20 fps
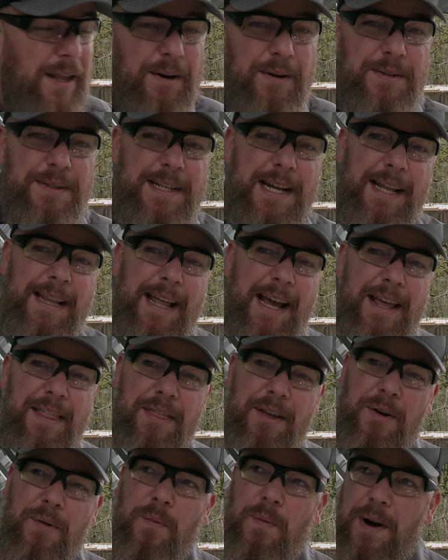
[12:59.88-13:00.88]
little
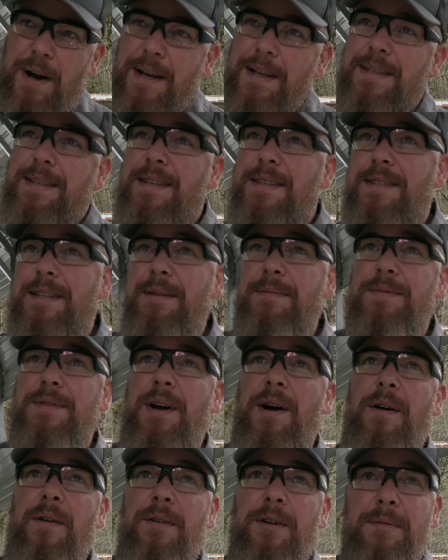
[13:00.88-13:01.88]
daylight there was seems
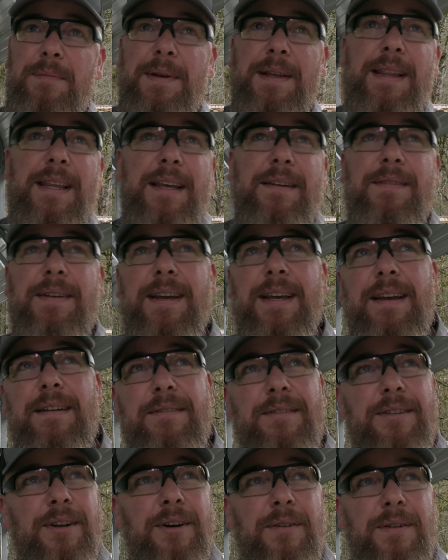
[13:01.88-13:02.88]
to already be leaving,
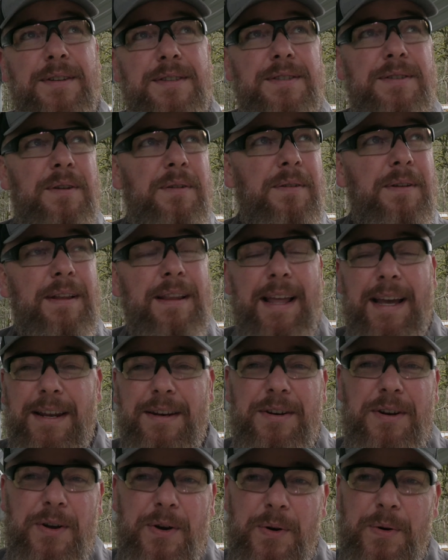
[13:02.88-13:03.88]
even though it's only
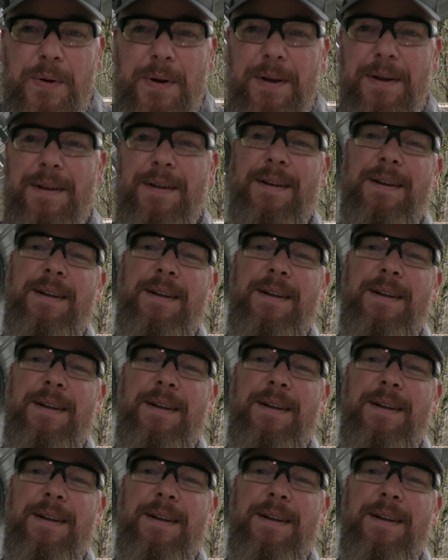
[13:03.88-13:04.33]
like noon.